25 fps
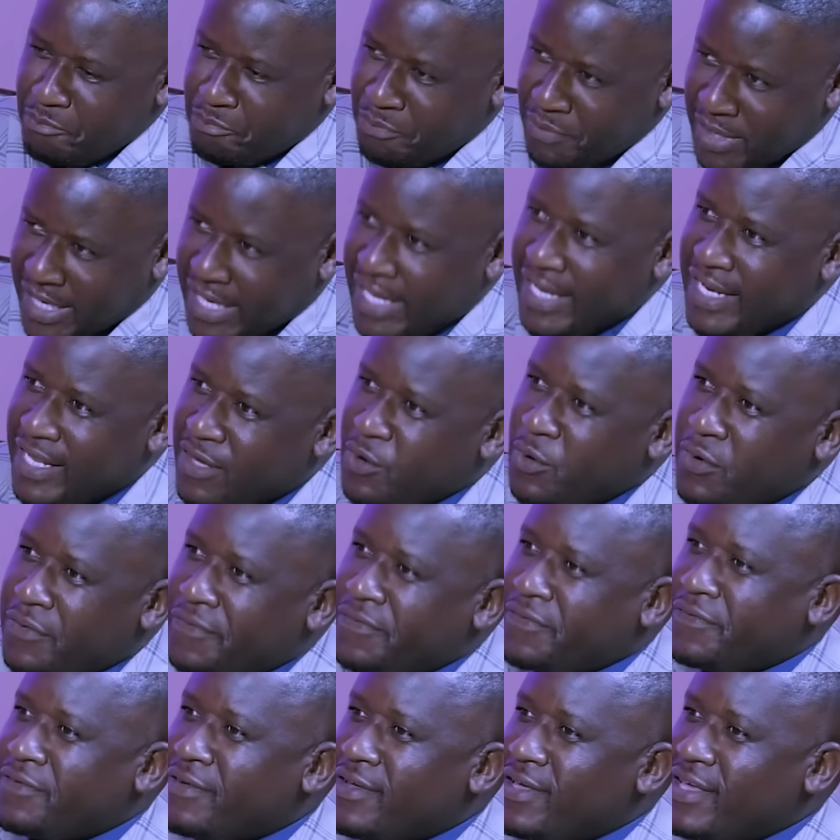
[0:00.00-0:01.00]
beginning
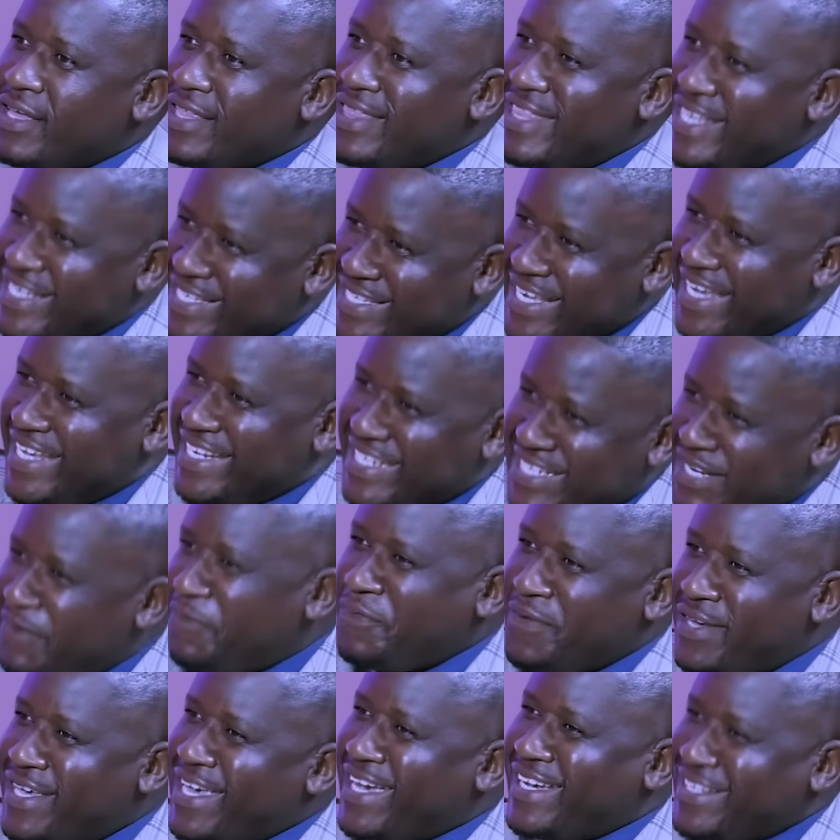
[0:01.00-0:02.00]
of the
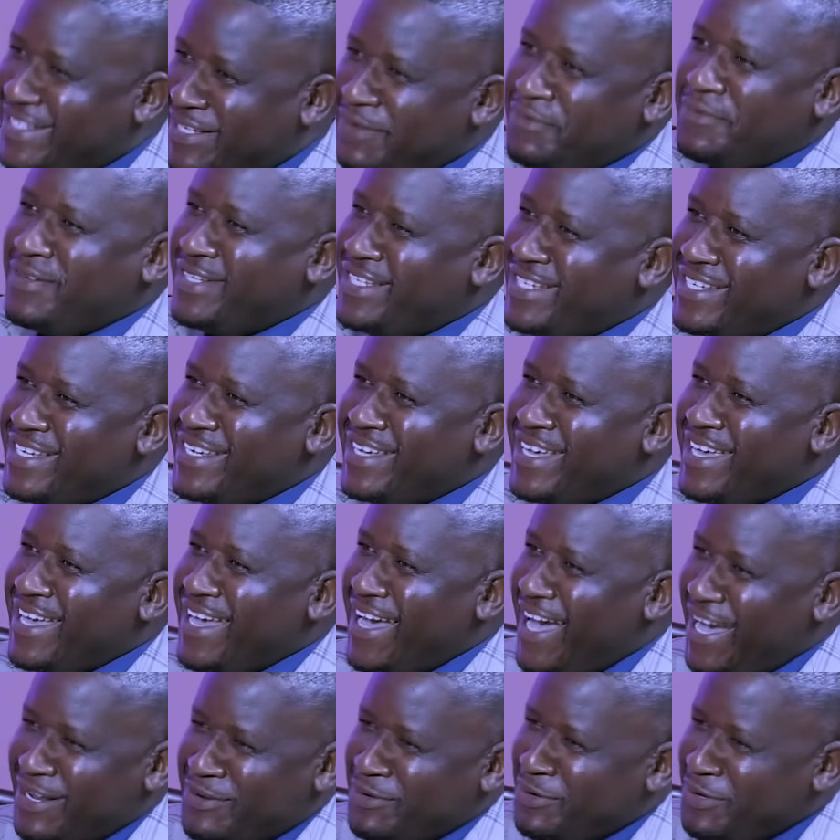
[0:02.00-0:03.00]
scientific activity?
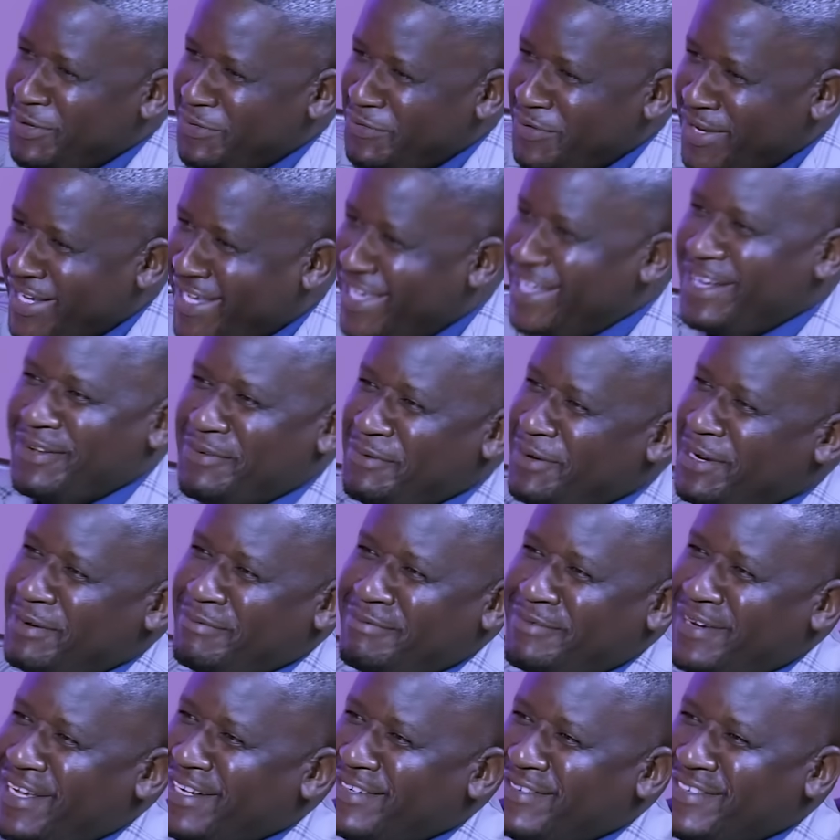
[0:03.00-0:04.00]
I don't know if you're getting what
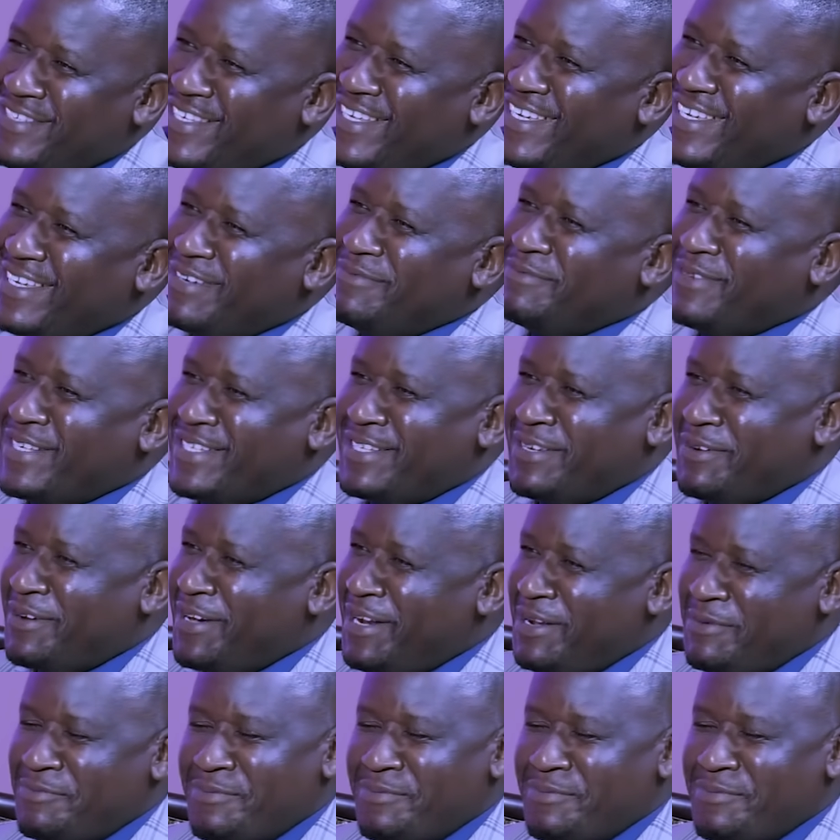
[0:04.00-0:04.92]
I'm trying to say here, Pastor.